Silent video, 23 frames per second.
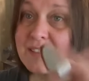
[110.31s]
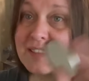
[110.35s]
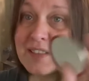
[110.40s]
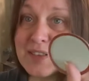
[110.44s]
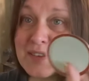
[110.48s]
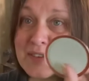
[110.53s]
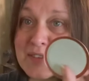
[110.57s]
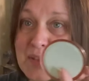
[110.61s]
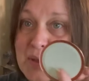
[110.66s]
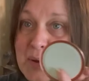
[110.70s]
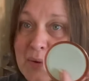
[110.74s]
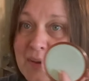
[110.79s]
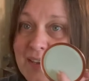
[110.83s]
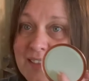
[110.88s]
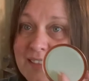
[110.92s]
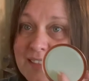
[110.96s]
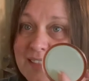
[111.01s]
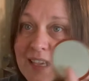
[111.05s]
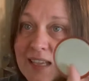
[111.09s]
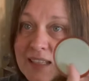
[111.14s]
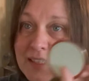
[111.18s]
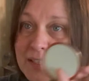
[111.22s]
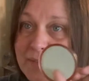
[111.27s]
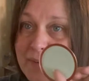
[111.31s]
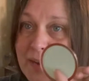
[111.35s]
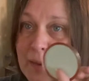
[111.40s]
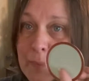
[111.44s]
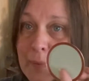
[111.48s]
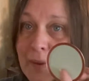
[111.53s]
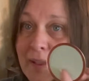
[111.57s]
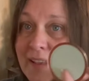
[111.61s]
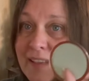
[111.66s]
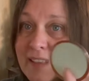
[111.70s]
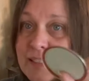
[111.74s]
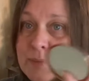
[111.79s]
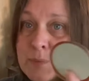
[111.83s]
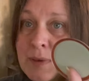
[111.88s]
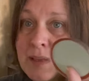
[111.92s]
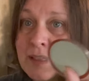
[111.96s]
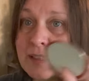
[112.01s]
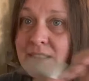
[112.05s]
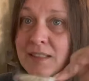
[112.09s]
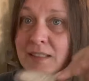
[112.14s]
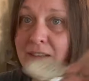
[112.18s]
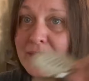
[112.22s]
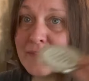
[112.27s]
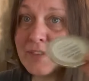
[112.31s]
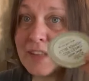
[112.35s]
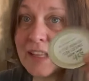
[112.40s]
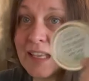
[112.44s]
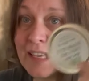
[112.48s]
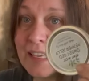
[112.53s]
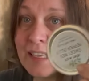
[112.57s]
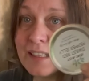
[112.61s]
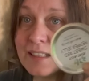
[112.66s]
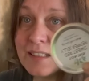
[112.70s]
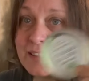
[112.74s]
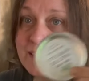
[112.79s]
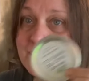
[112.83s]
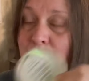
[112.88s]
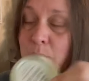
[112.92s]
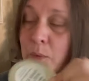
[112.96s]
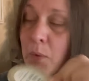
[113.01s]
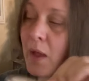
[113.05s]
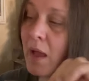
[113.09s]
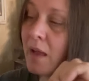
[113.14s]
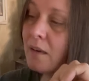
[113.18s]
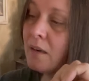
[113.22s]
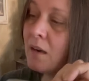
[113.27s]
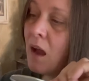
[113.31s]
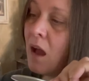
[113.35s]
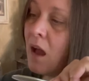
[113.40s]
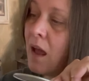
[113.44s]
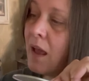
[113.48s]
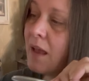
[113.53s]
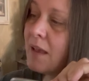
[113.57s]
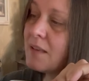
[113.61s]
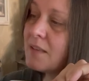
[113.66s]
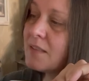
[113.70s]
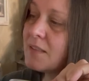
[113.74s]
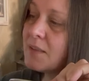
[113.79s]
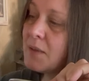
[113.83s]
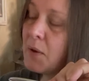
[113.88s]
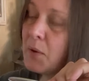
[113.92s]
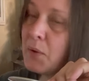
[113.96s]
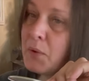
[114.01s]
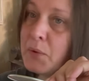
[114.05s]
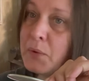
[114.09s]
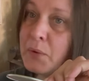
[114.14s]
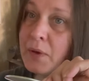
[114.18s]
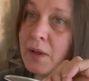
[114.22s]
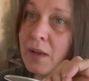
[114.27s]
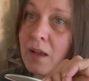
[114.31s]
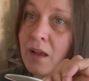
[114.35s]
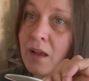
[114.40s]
there's always like the replacements of lids and whatnot. So